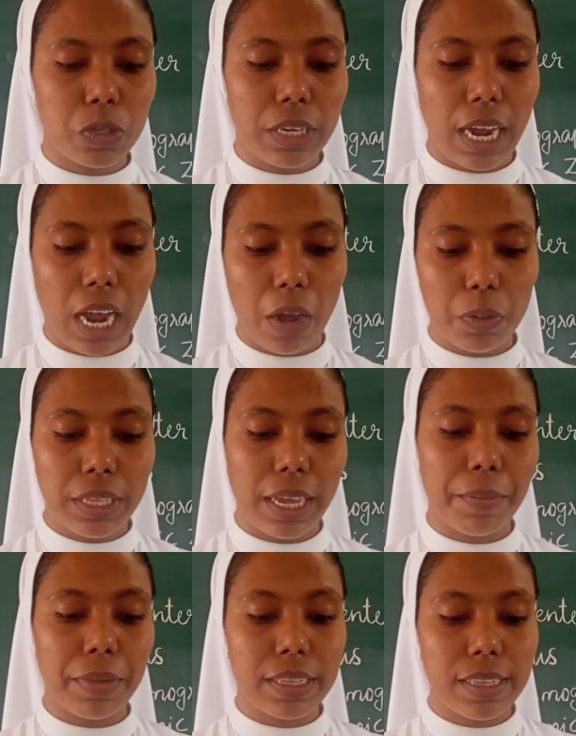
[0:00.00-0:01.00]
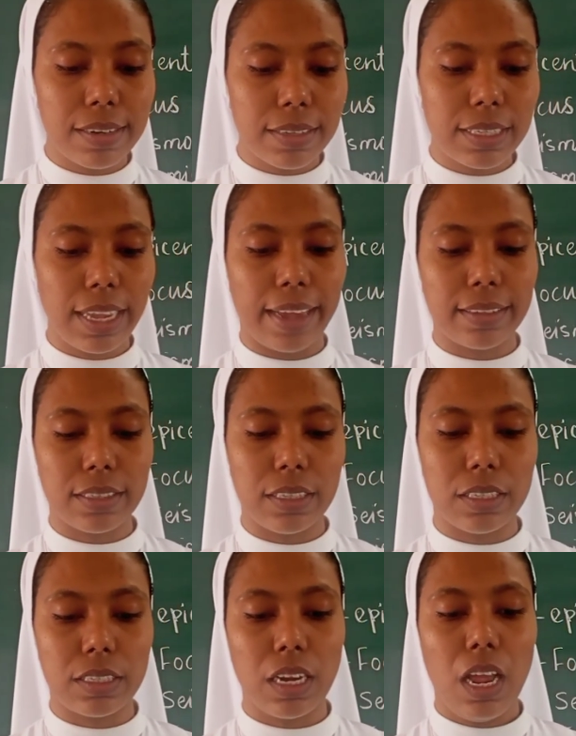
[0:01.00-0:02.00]
should have the emergency
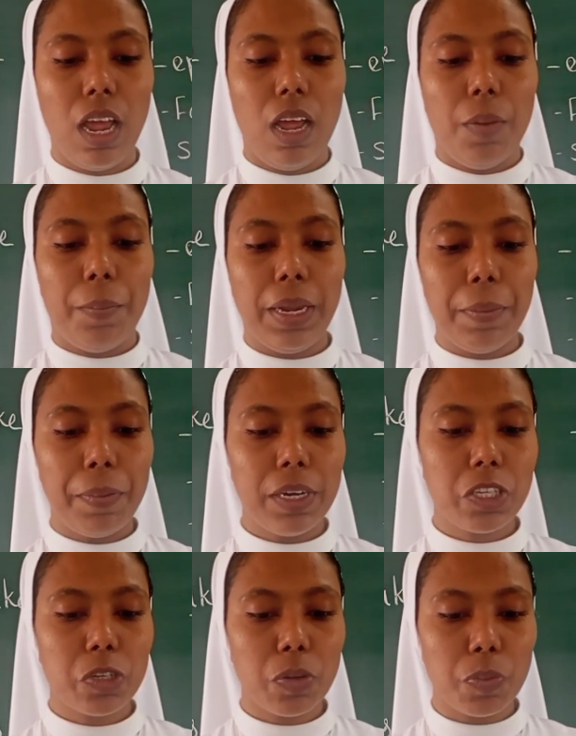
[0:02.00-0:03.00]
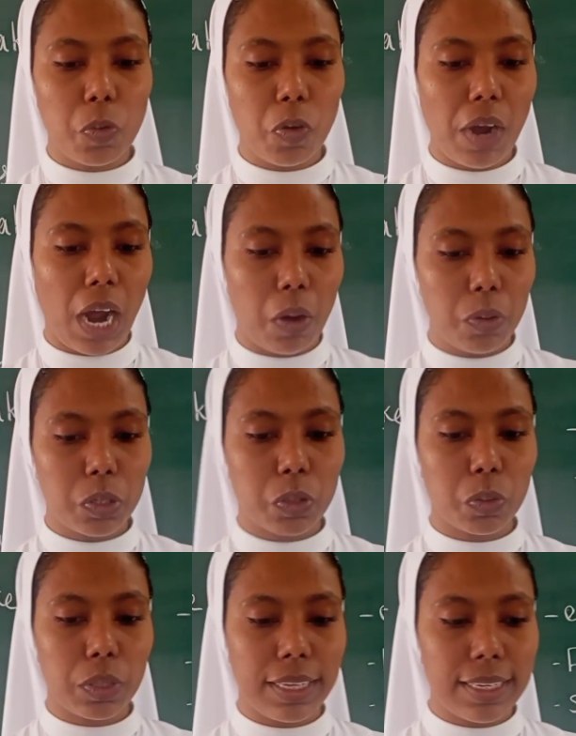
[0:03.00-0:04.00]
exits. People should move
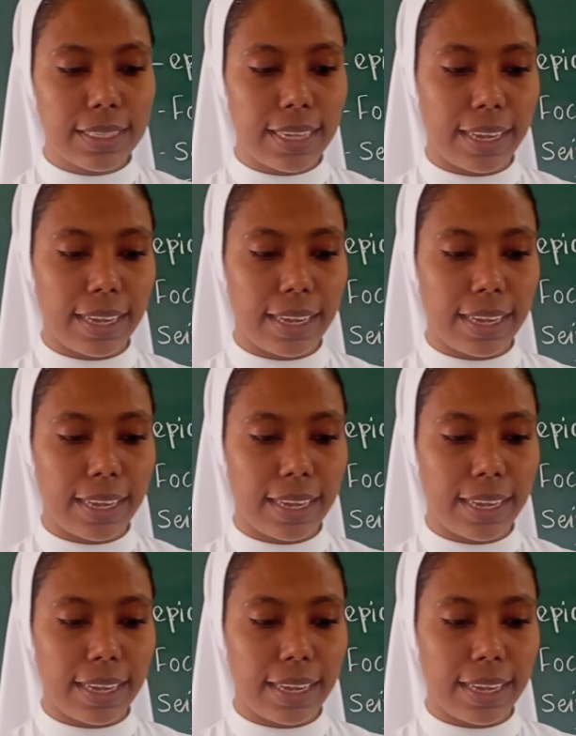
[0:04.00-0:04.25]
out through these